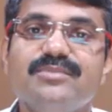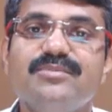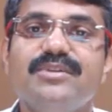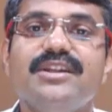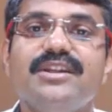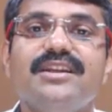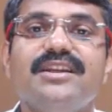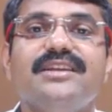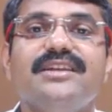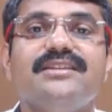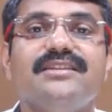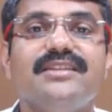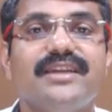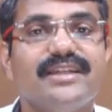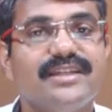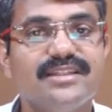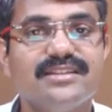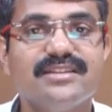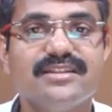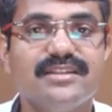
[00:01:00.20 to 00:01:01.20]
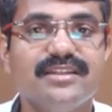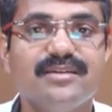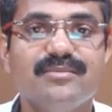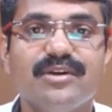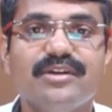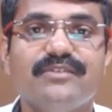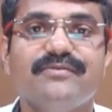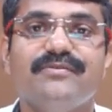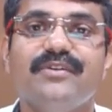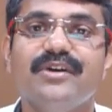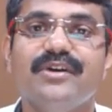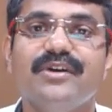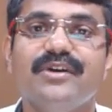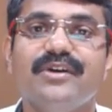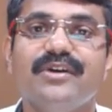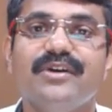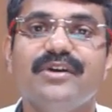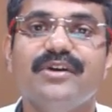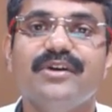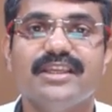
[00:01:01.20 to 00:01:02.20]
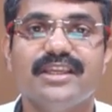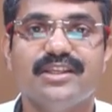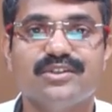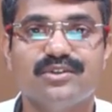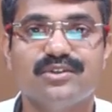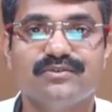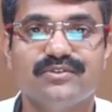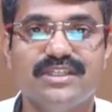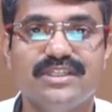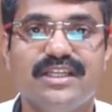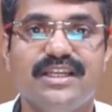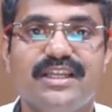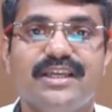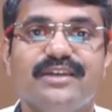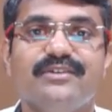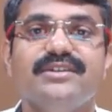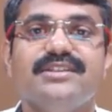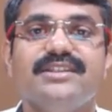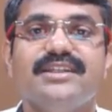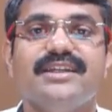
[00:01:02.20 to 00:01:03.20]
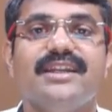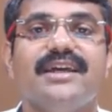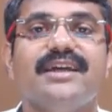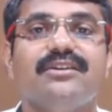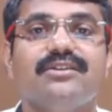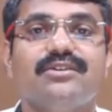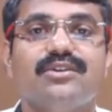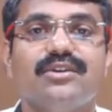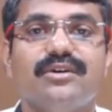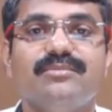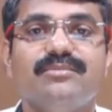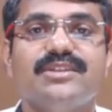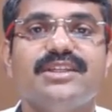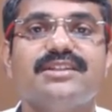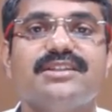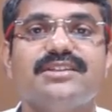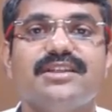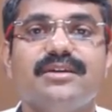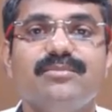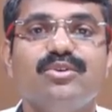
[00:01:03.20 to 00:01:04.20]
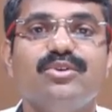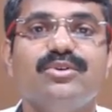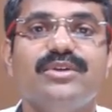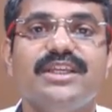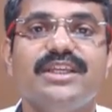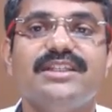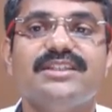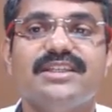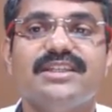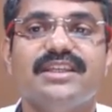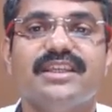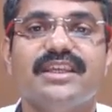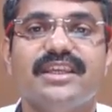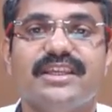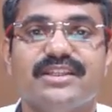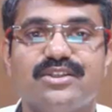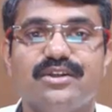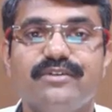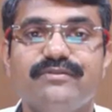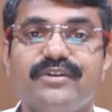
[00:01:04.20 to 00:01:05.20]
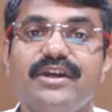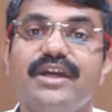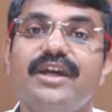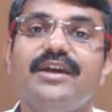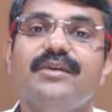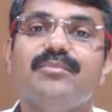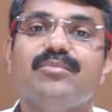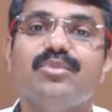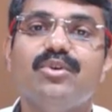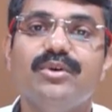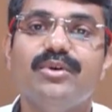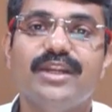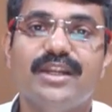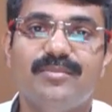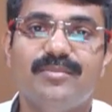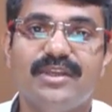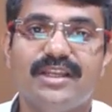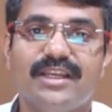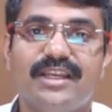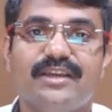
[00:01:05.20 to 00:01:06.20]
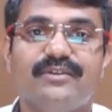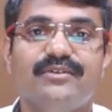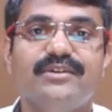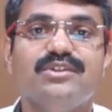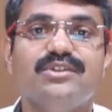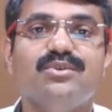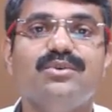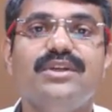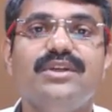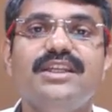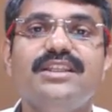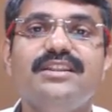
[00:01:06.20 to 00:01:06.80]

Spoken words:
So similarly, that is nothing but functions in case of C language that are termed as subroutines in case of programming language.